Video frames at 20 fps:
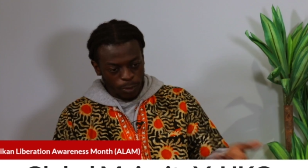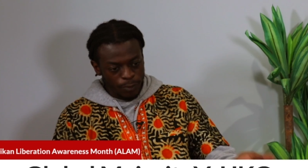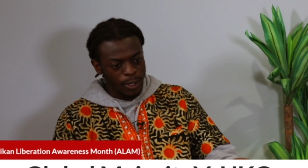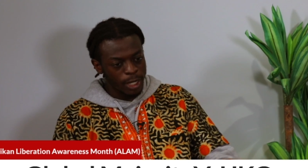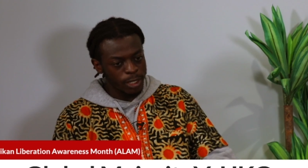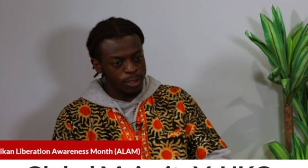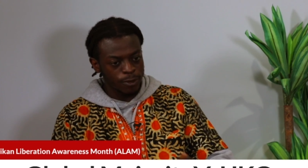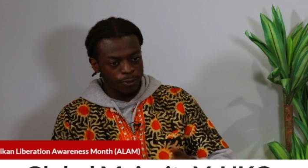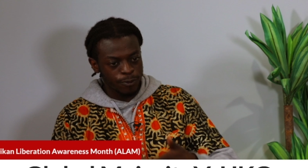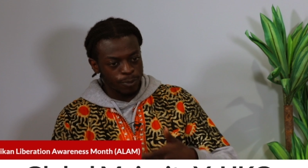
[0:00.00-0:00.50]
real
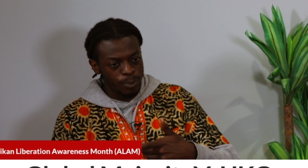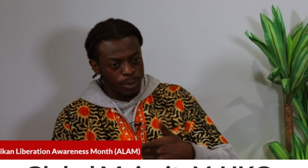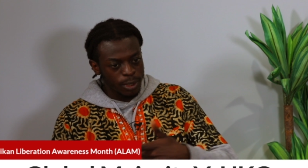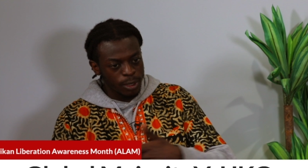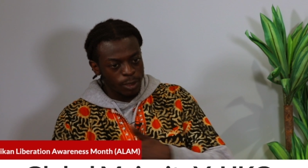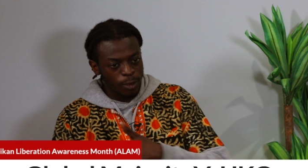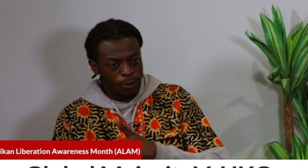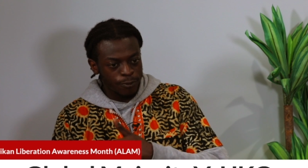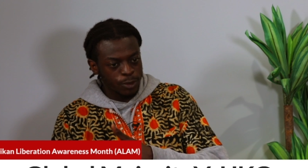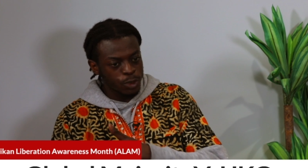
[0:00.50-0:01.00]
value
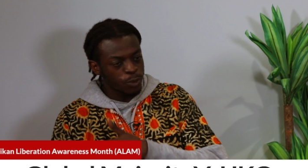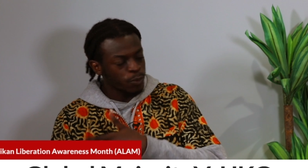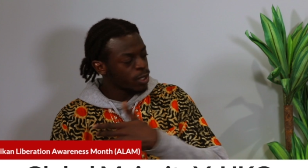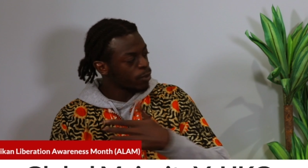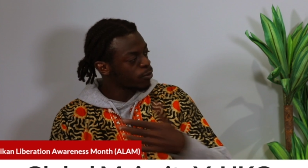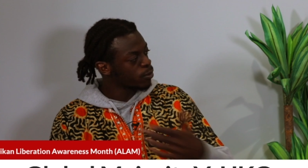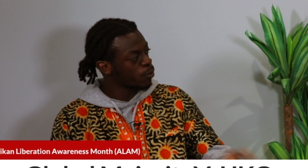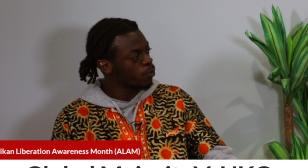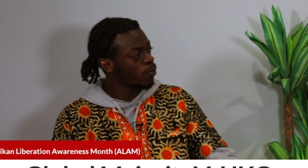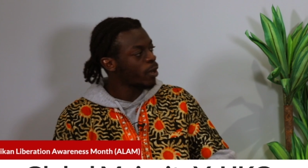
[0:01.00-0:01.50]
of
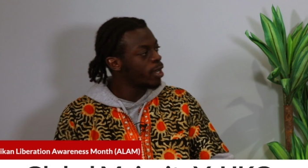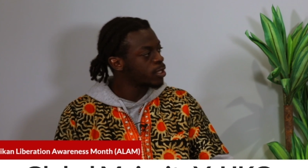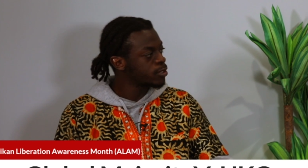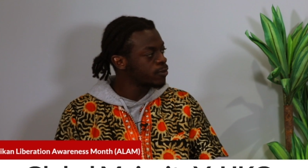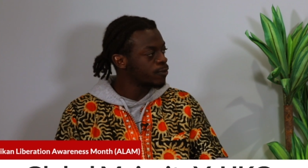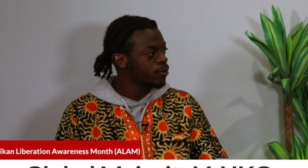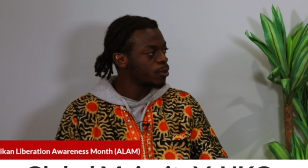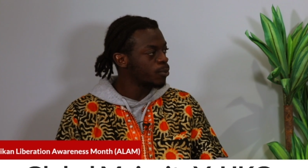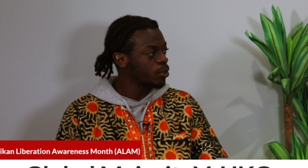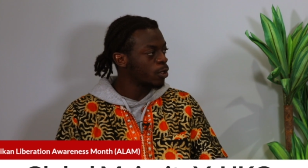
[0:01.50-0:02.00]
the
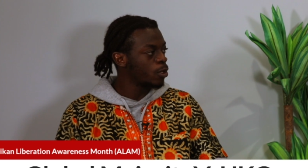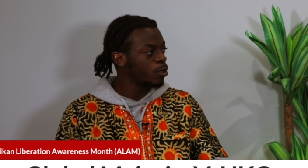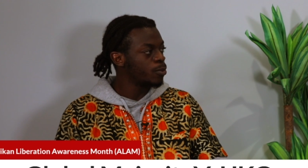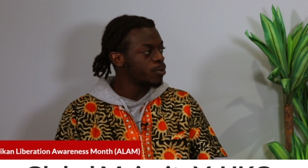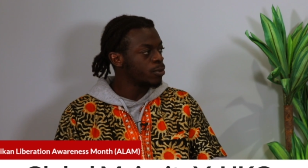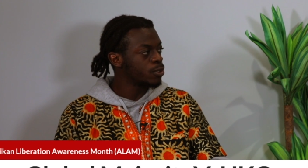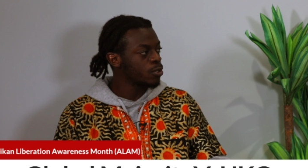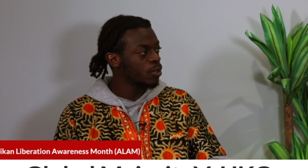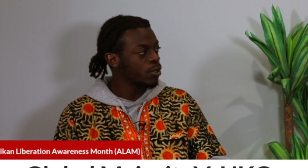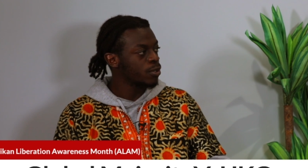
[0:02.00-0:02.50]
rights of the
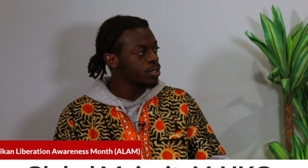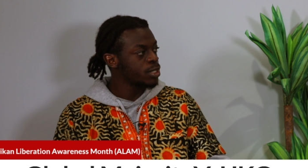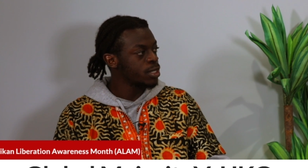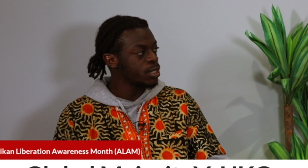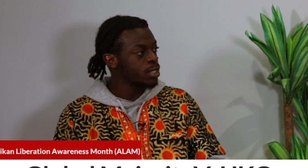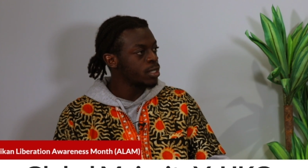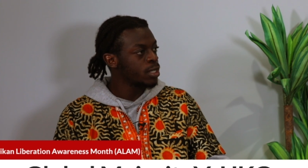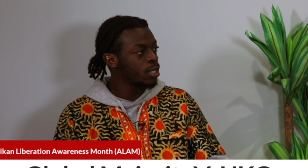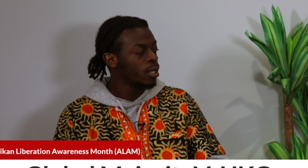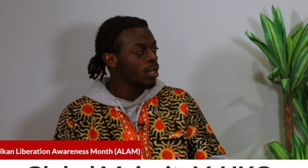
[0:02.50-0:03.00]
global
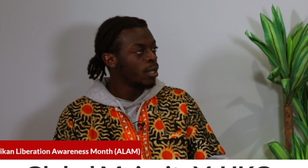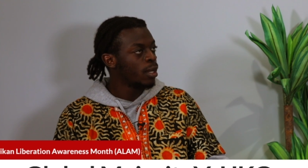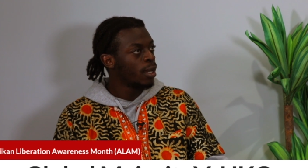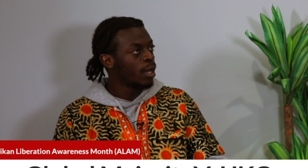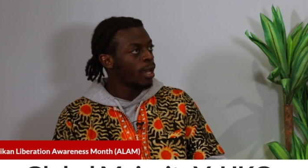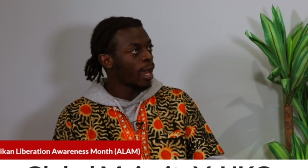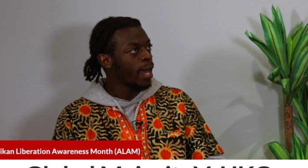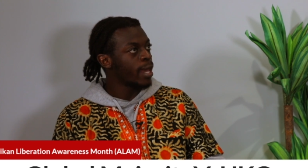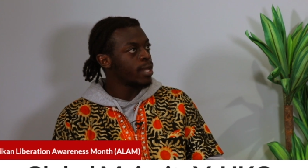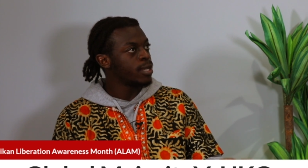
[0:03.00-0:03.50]
majority.
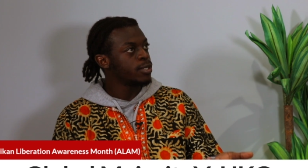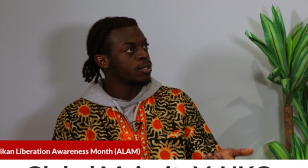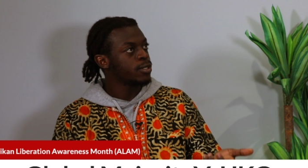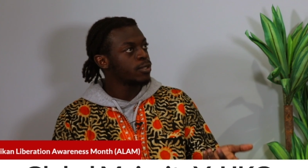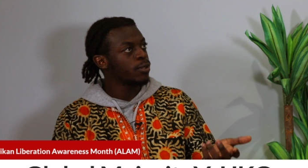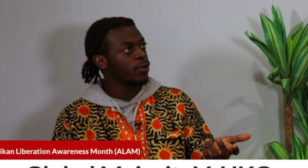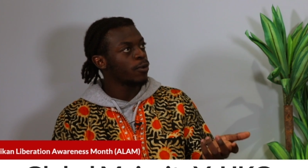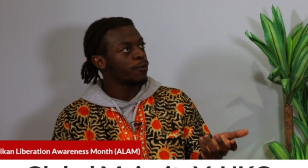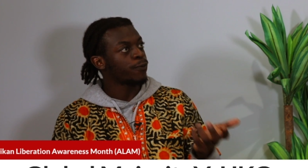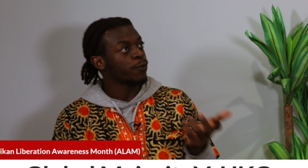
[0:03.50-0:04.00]

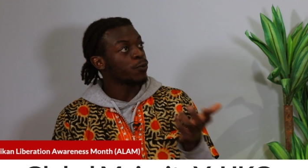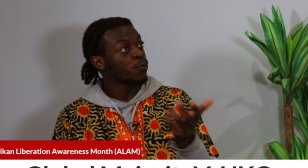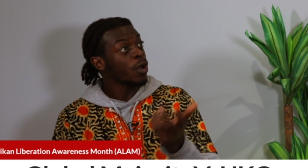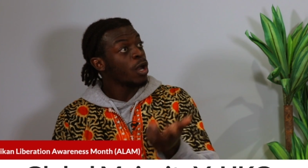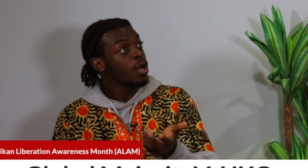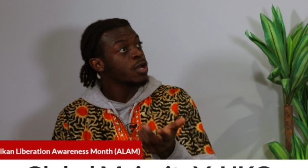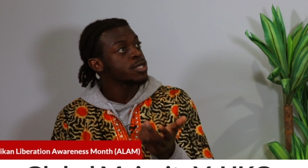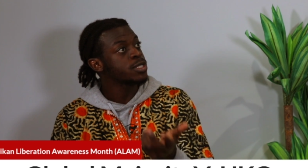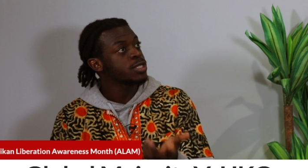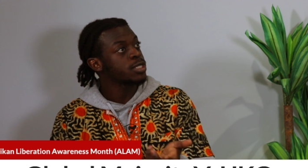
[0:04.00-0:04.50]
And
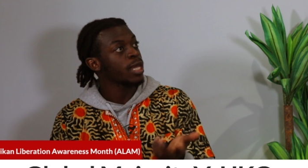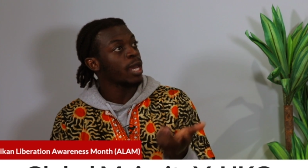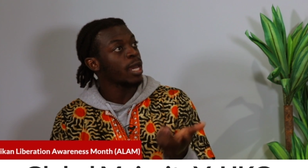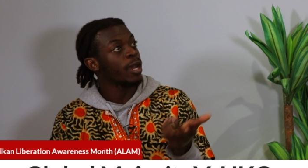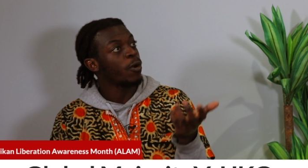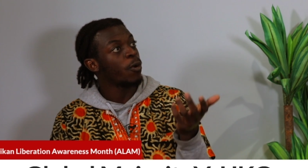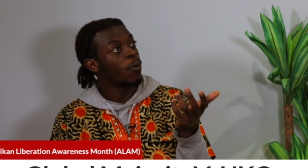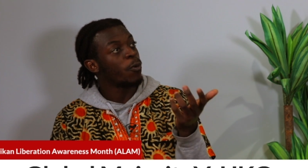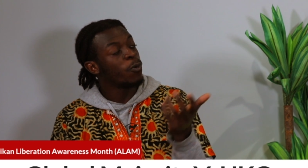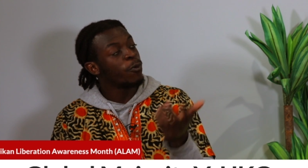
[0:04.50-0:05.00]
for us,
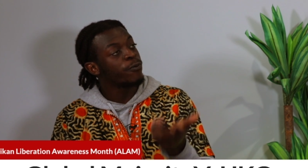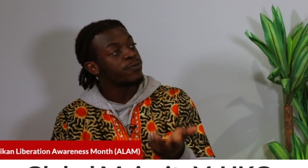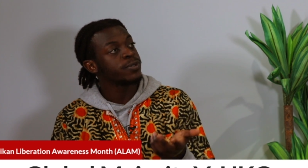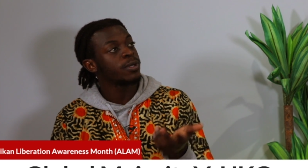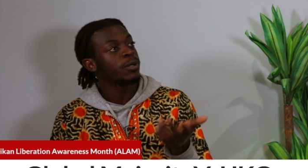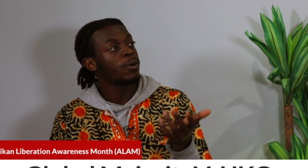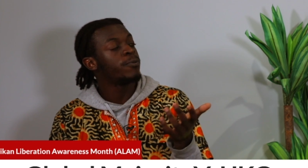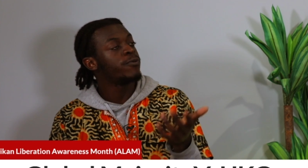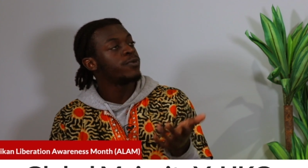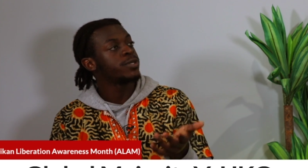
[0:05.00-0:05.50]
that
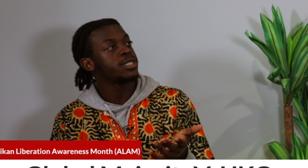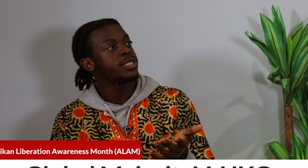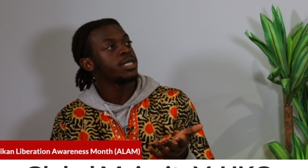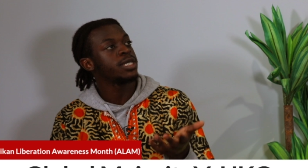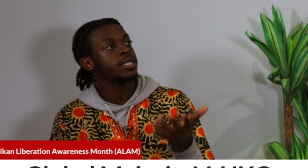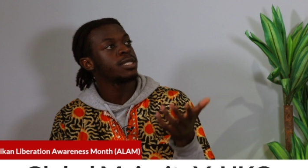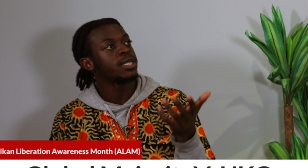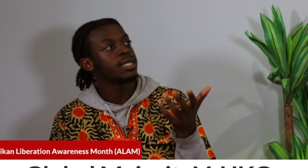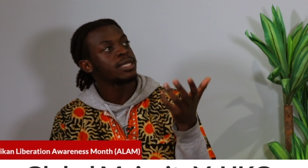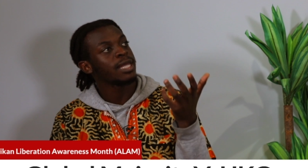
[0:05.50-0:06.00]

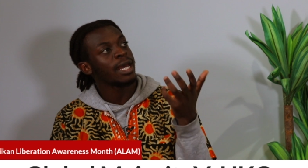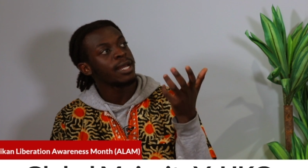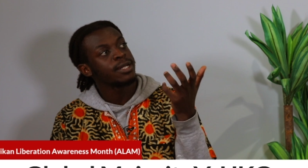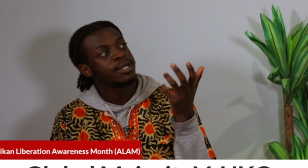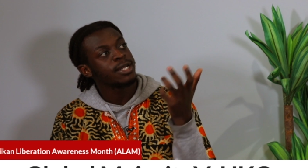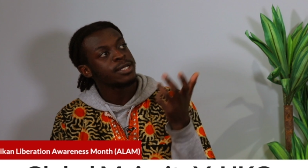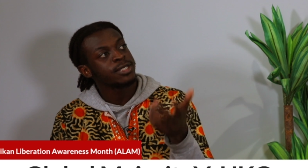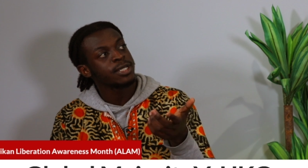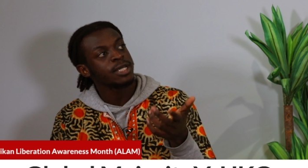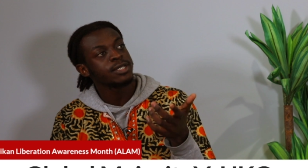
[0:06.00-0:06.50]
obviously
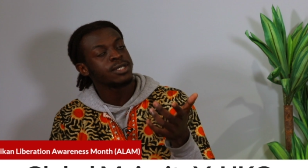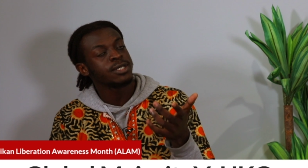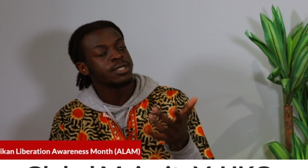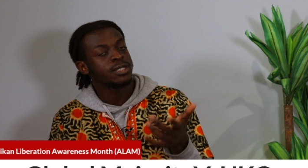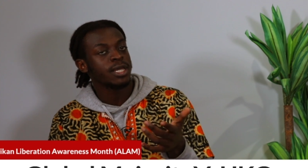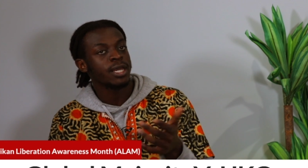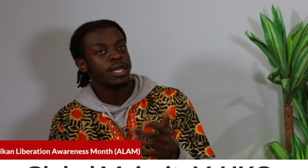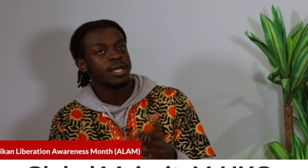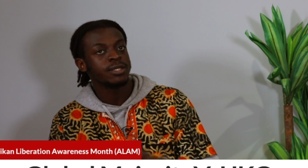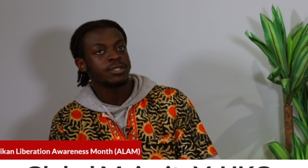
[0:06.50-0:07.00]
that
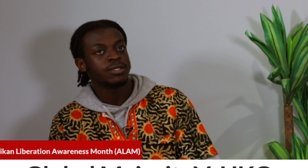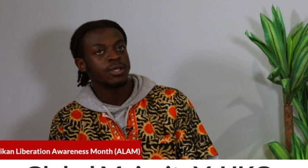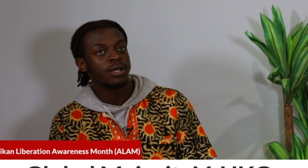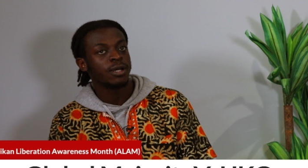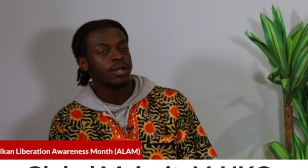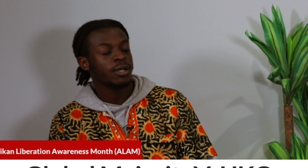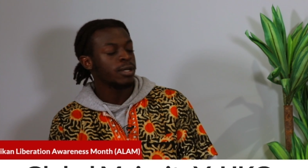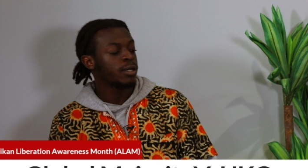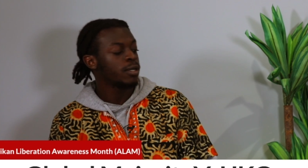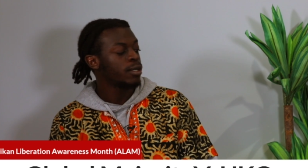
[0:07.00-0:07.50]
necessitates,
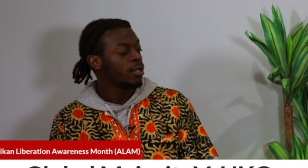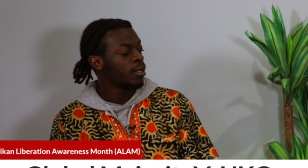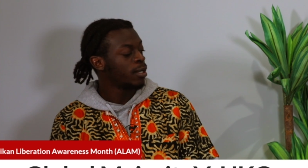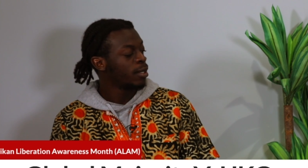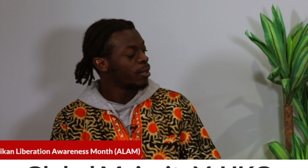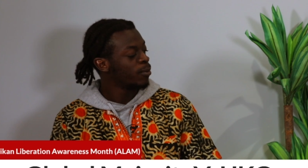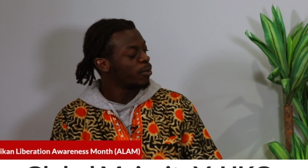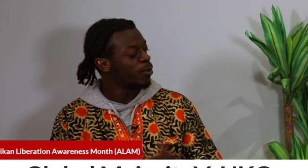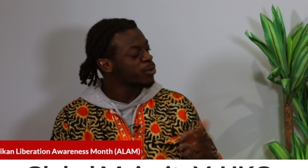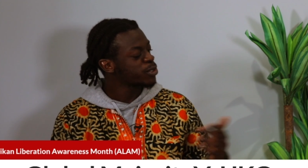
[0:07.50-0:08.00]
what
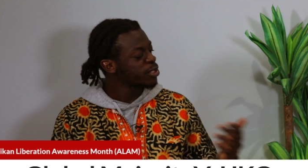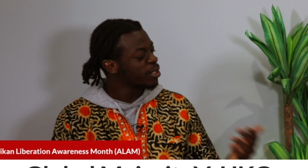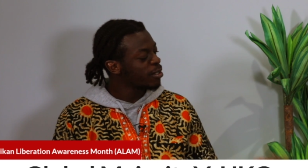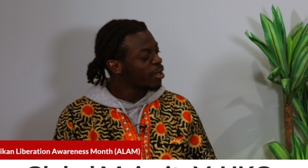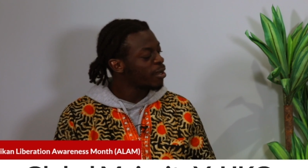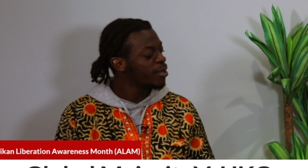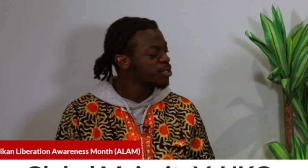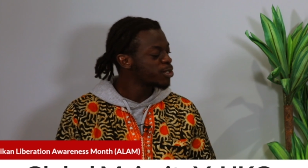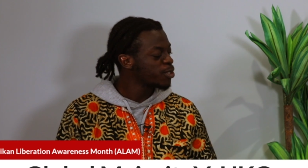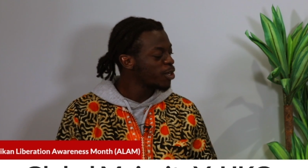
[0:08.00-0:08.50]
was the
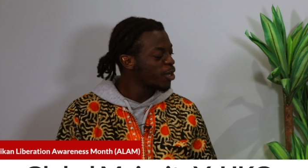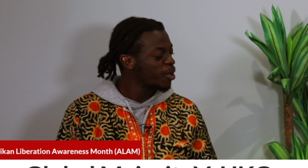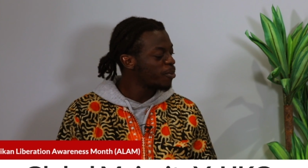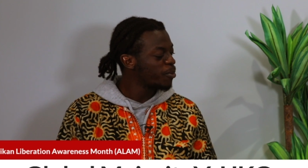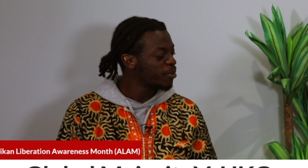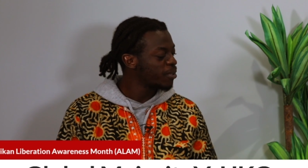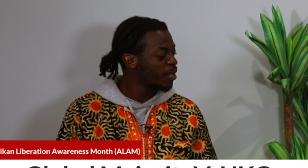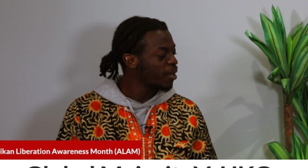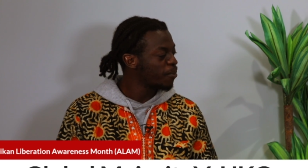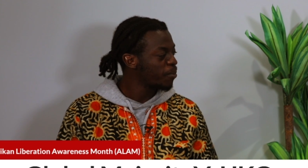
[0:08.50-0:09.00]
last
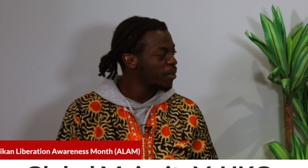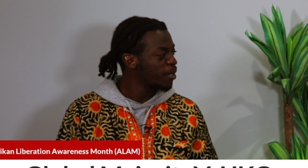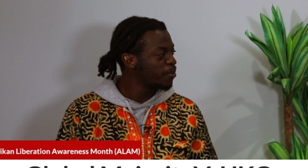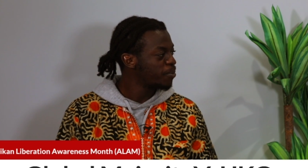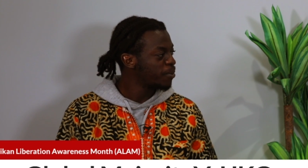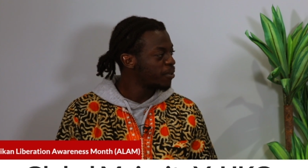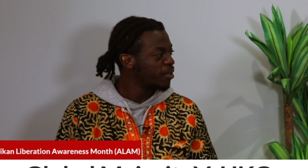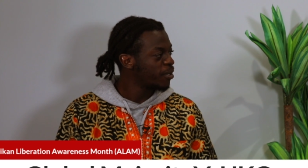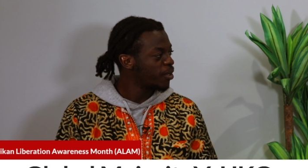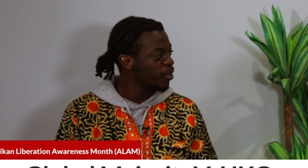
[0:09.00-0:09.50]
term on that
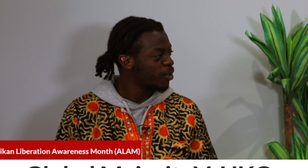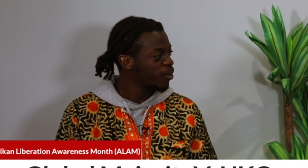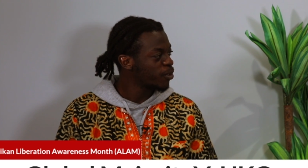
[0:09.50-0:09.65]
paper?